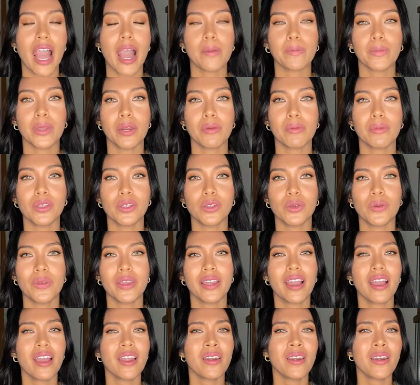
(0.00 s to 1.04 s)
I'm going to be
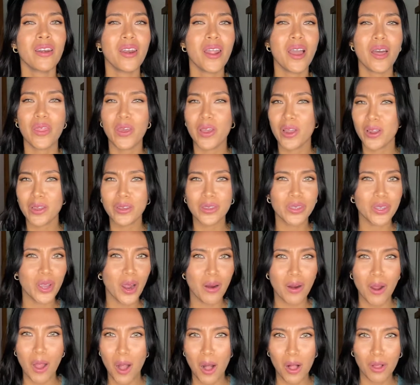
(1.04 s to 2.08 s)
doing another
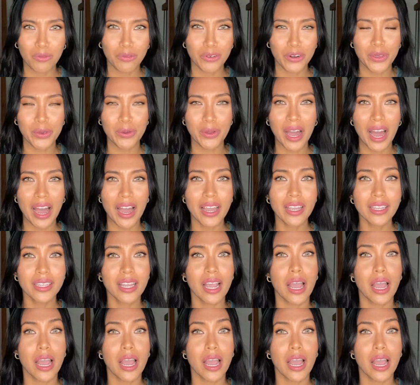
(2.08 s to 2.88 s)
Zara haul for you guys.